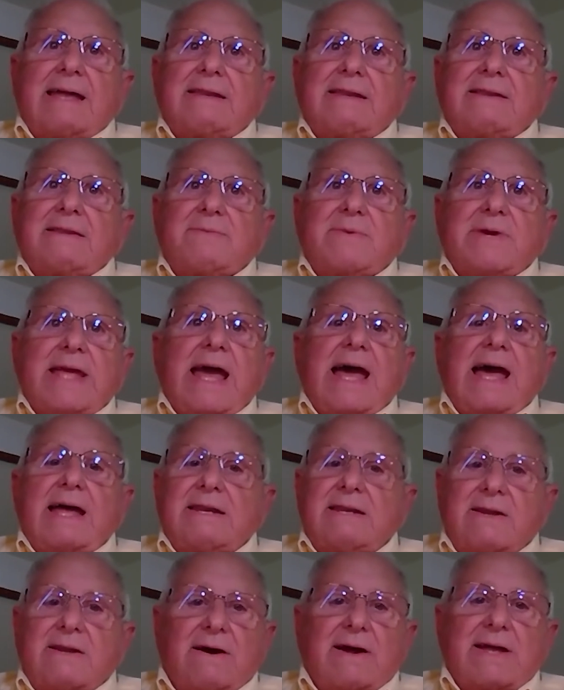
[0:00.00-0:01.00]
that we
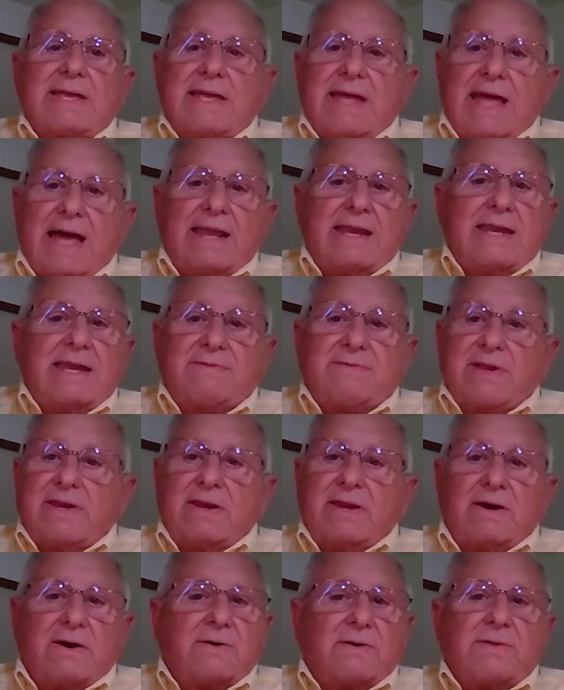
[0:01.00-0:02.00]
had not yet,
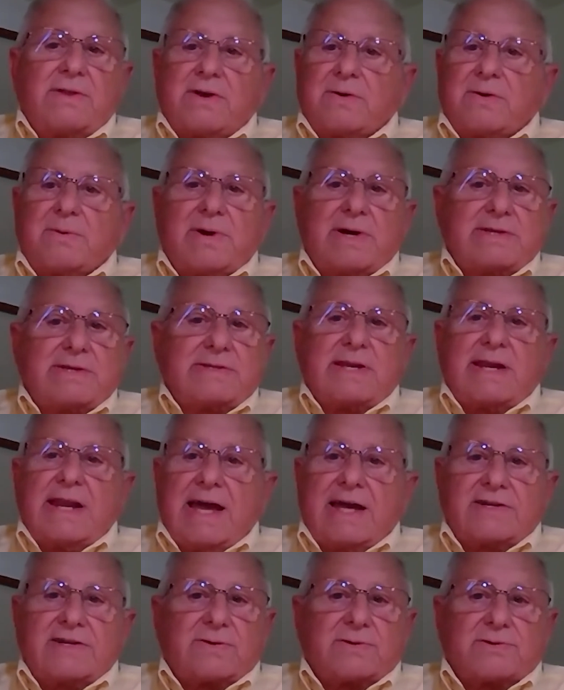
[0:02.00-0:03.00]
even though there was
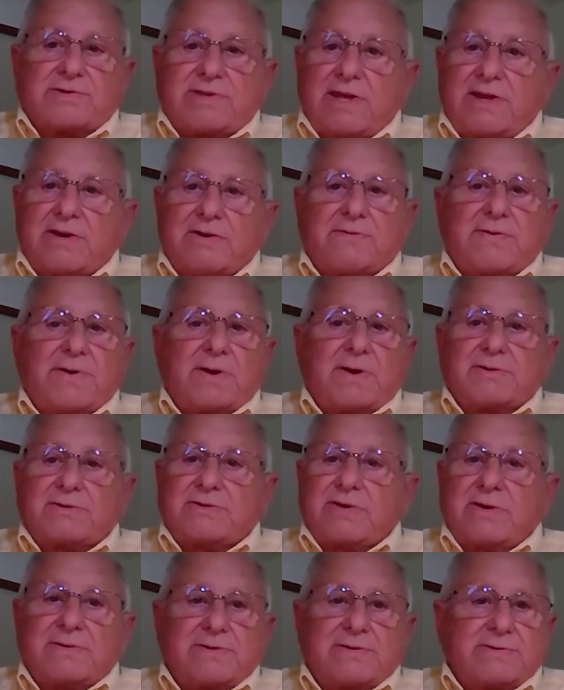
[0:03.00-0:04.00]
a National Center for
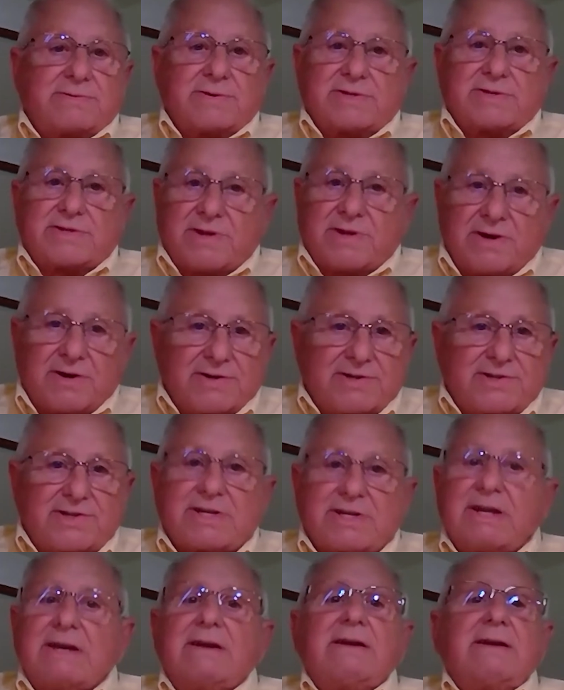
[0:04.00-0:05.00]
Health Services
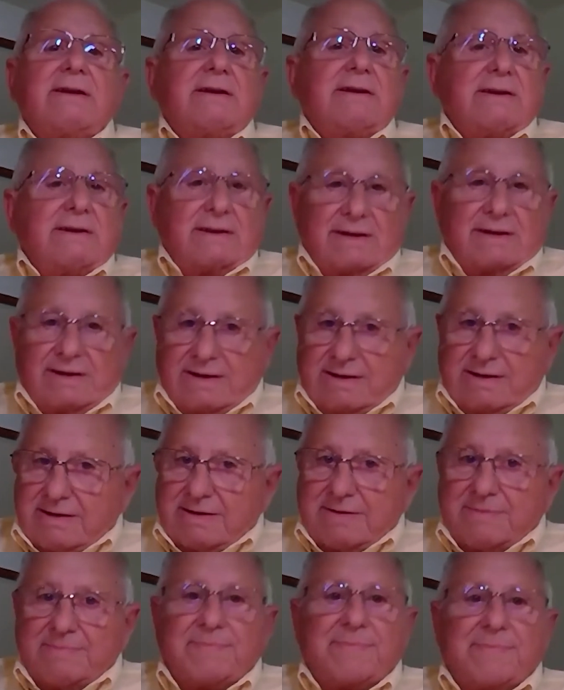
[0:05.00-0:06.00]
Research,
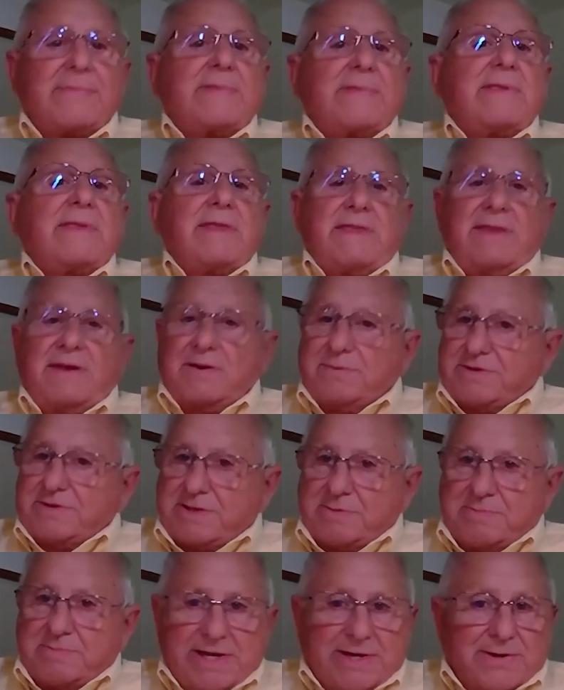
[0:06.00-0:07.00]

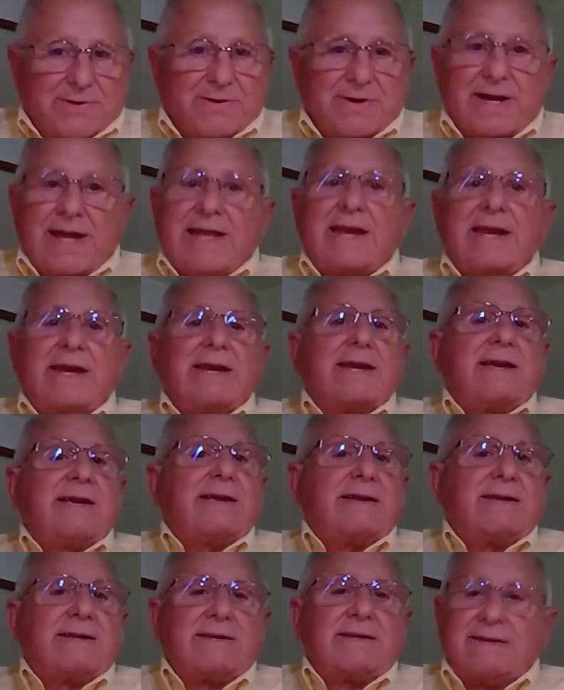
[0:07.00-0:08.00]
there was to be
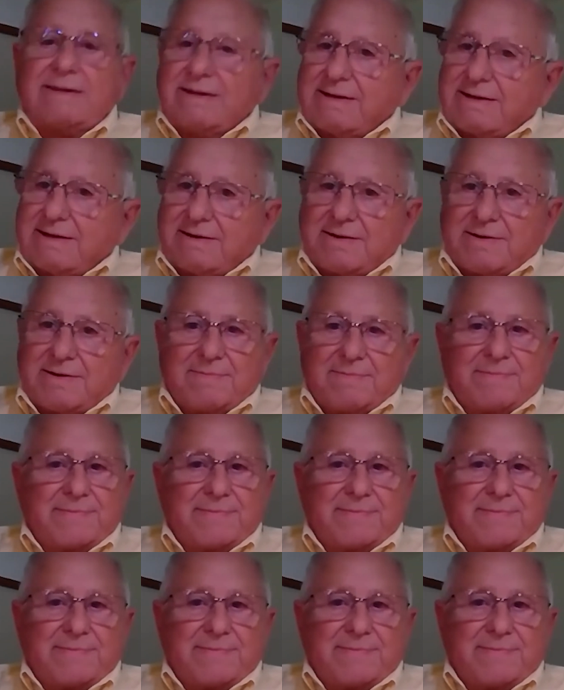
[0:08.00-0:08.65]
created,